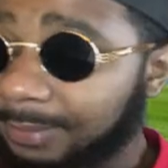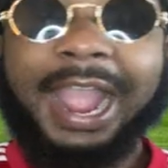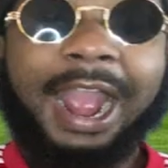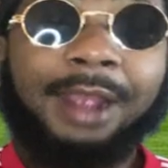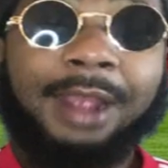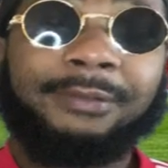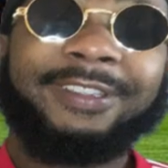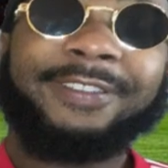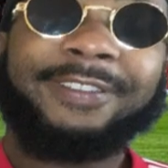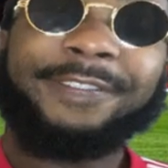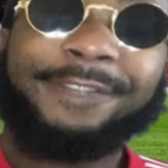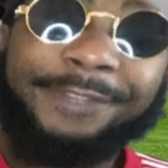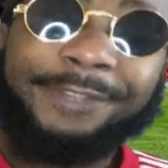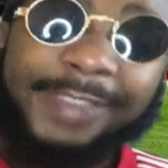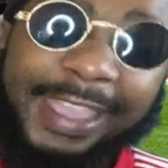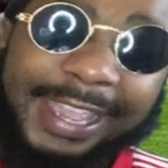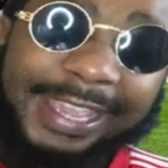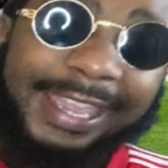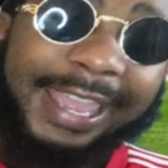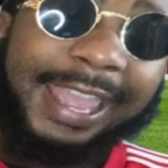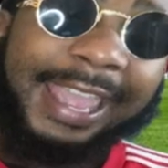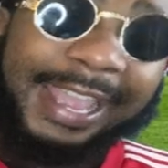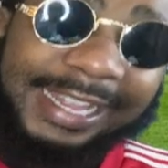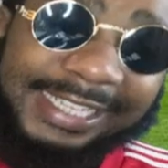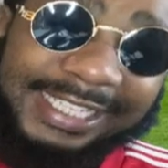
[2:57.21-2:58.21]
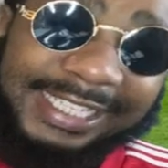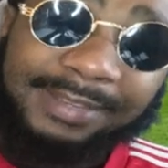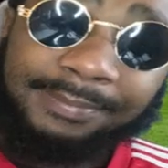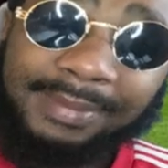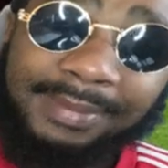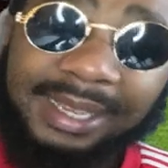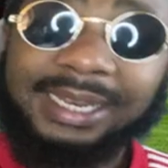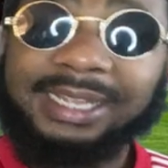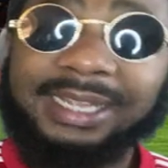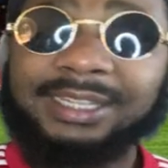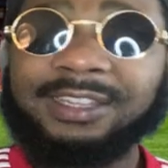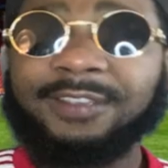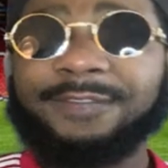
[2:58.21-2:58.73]
Harry fake 80
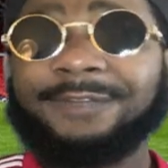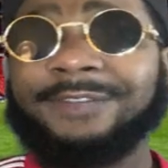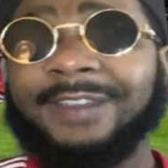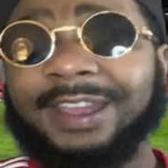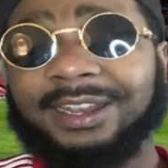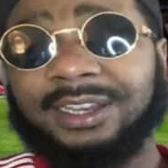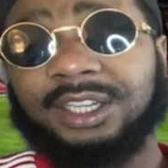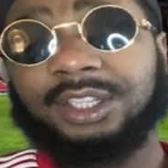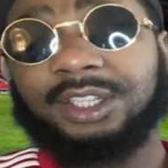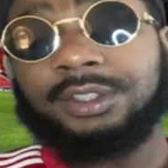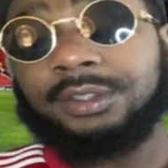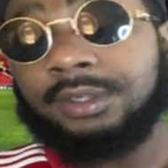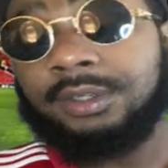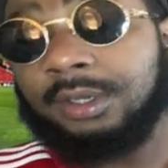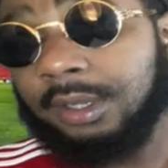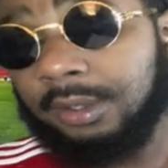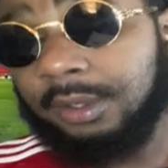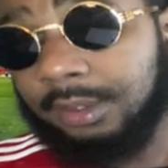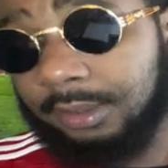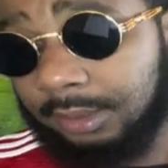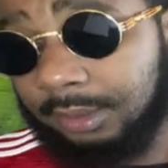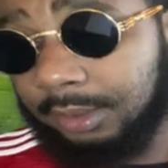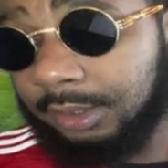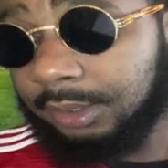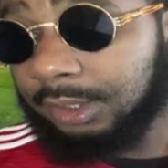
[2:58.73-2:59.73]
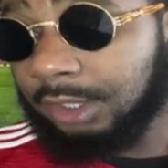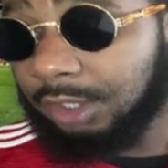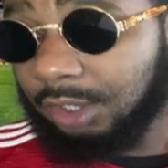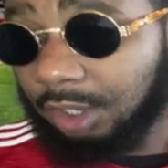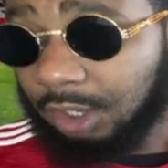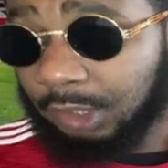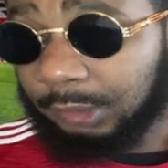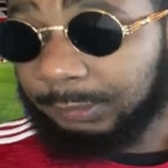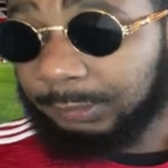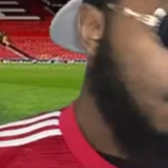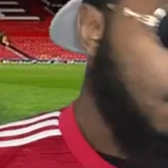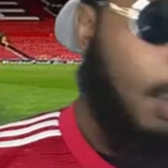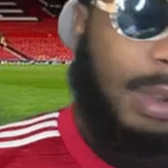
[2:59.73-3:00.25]
million defenders. You
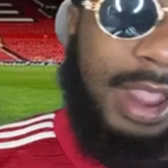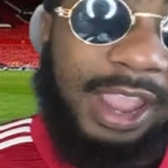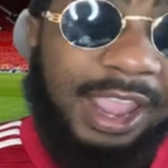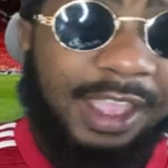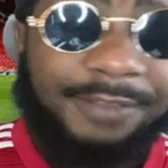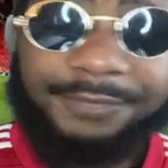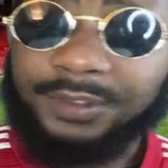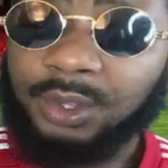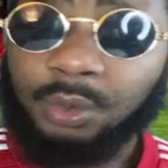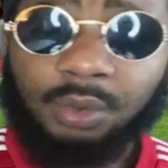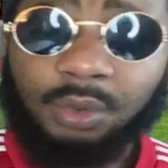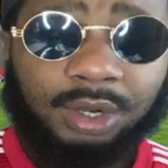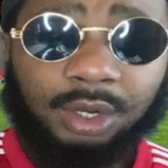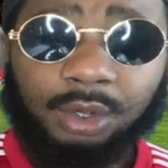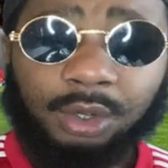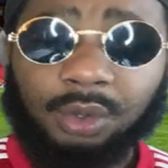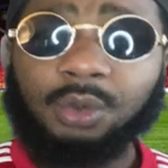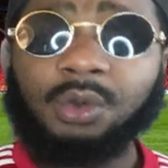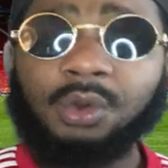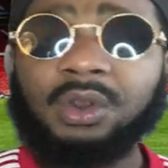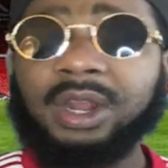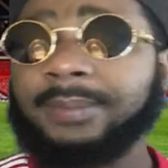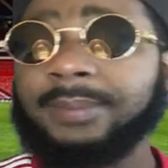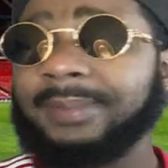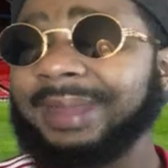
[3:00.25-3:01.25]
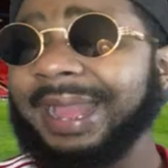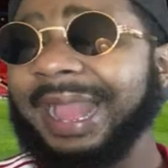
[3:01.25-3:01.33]
know, whatever you want to call him.